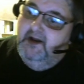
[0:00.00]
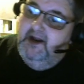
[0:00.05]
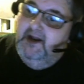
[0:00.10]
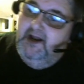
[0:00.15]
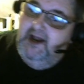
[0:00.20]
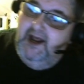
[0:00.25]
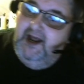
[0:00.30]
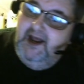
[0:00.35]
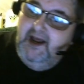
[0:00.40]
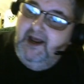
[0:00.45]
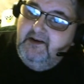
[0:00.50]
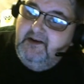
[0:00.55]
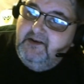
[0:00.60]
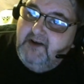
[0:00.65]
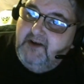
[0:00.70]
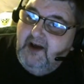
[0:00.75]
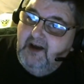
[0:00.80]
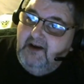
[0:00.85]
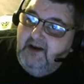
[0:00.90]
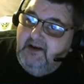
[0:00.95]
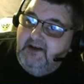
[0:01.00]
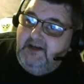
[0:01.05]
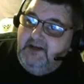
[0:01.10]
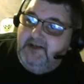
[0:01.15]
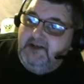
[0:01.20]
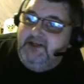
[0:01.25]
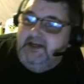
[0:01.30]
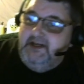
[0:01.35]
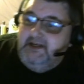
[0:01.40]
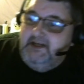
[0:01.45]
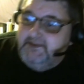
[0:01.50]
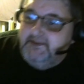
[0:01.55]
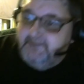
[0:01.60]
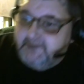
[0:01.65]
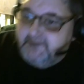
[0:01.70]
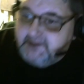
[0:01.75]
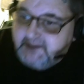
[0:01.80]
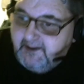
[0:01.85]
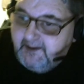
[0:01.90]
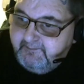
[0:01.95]
and you kind of need cheese
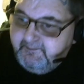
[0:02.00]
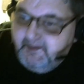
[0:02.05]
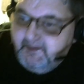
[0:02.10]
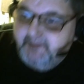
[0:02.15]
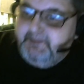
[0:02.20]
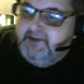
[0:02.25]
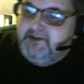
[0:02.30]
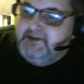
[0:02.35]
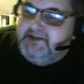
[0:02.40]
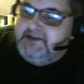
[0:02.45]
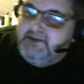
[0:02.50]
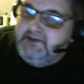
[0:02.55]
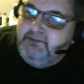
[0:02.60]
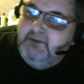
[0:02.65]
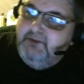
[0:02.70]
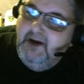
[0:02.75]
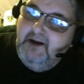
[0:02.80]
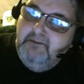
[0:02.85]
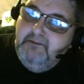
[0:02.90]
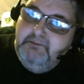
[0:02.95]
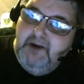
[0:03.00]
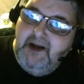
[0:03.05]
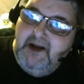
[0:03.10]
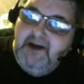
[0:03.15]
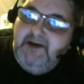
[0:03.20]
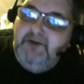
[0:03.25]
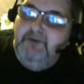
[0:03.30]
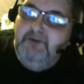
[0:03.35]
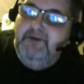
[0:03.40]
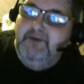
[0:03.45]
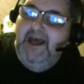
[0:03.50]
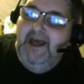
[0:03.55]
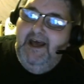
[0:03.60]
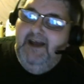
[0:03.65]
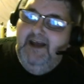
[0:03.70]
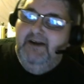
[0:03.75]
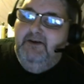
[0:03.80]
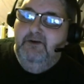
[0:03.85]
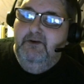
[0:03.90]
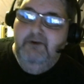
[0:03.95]
for stuffed peppers as well, but you
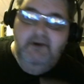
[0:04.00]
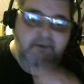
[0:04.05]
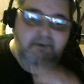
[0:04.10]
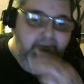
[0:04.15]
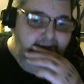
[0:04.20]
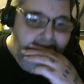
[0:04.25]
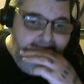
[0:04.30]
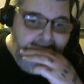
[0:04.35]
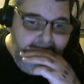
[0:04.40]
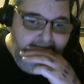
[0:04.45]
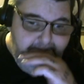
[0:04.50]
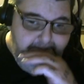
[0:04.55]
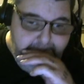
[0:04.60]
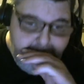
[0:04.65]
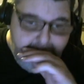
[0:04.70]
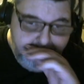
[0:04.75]
can do it without.